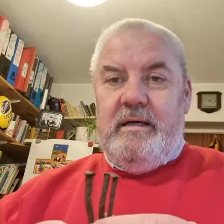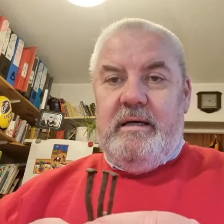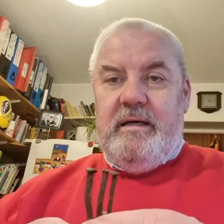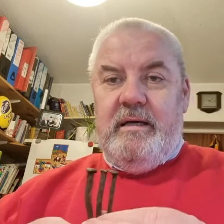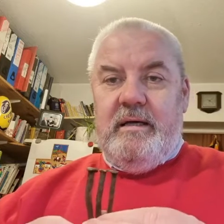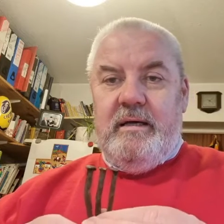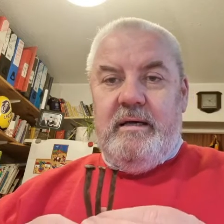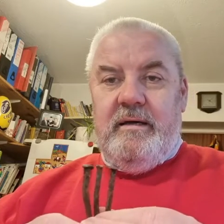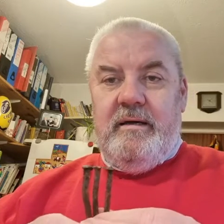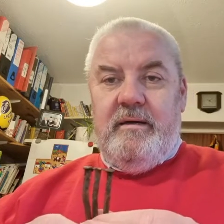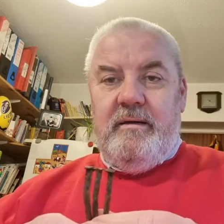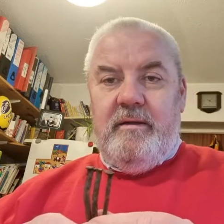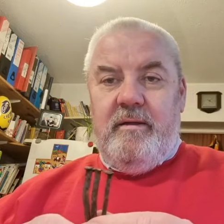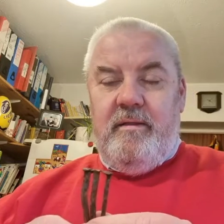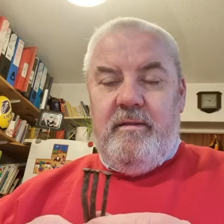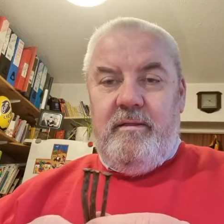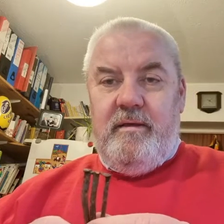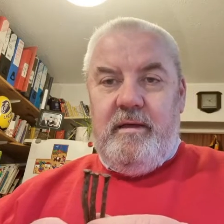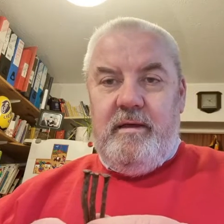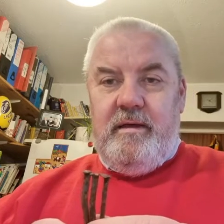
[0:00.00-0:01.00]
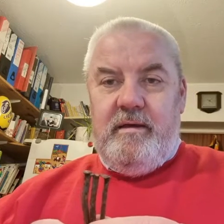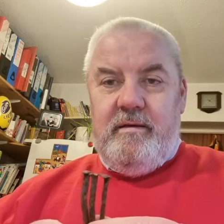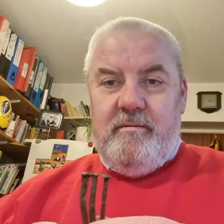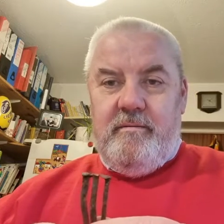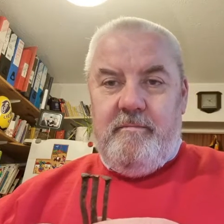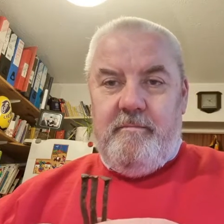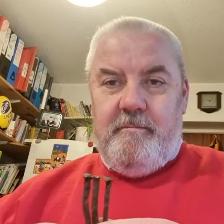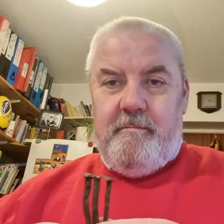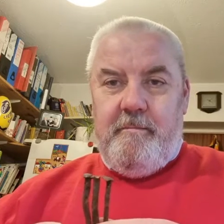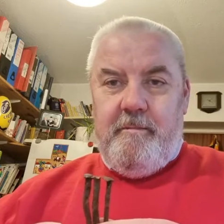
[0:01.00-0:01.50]
the
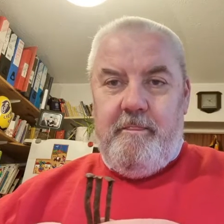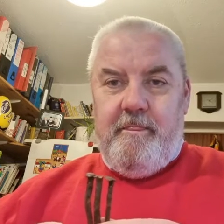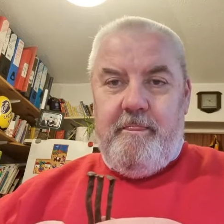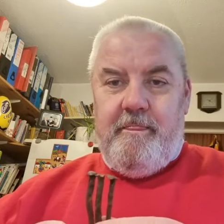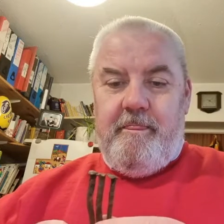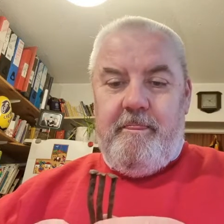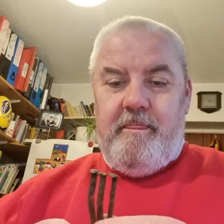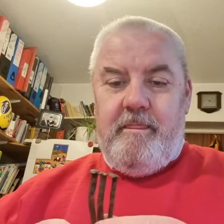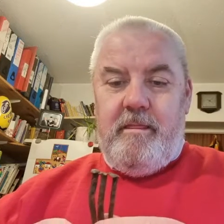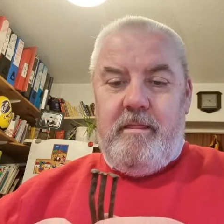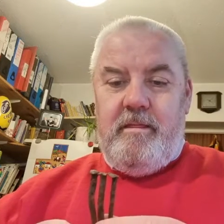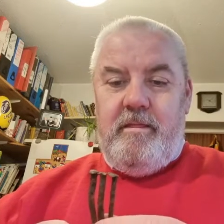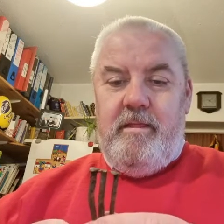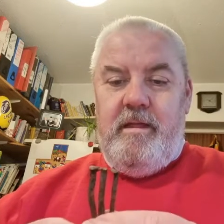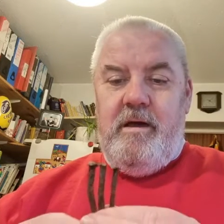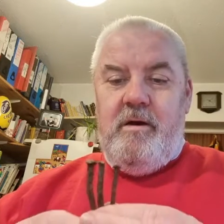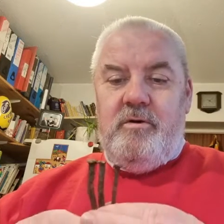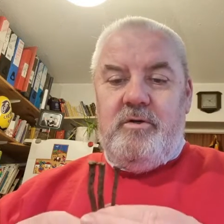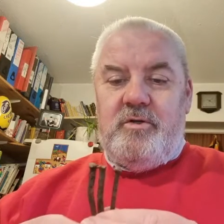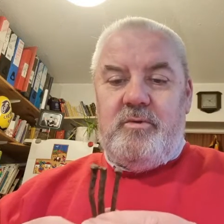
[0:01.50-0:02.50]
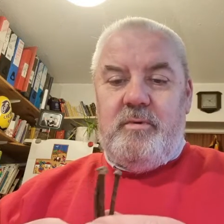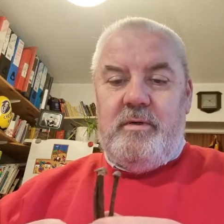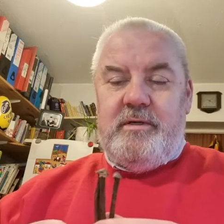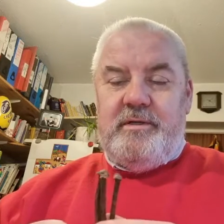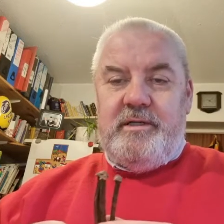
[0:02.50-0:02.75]
nails were